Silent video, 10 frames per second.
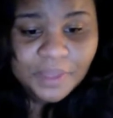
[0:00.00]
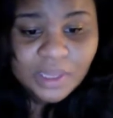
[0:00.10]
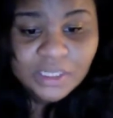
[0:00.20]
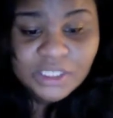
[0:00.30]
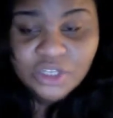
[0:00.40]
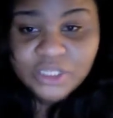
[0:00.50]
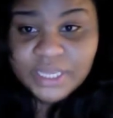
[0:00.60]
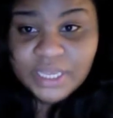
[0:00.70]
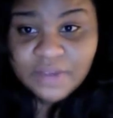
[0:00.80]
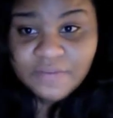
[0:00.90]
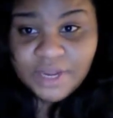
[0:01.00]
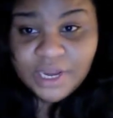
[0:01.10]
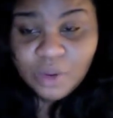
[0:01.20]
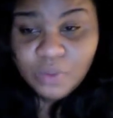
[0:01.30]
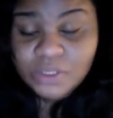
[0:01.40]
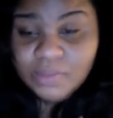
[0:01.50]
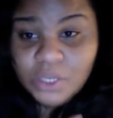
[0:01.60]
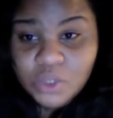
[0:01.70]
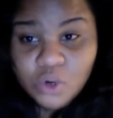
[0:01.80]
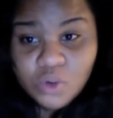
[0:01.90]
seriously geeking video, we was in my
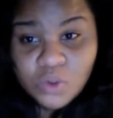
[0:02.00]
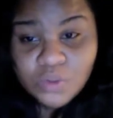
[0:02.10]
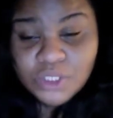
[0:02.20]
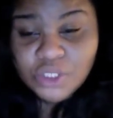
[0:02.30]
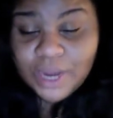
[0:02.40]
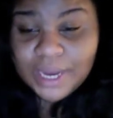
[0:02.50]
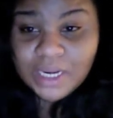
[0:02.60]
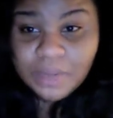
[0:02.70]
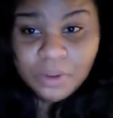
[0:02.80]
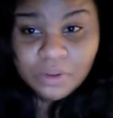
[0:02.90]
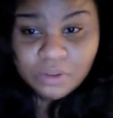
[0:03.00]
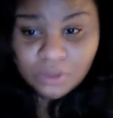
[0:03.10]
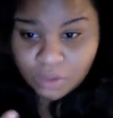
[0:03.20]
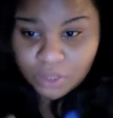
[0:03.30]
dorm room just cracking up on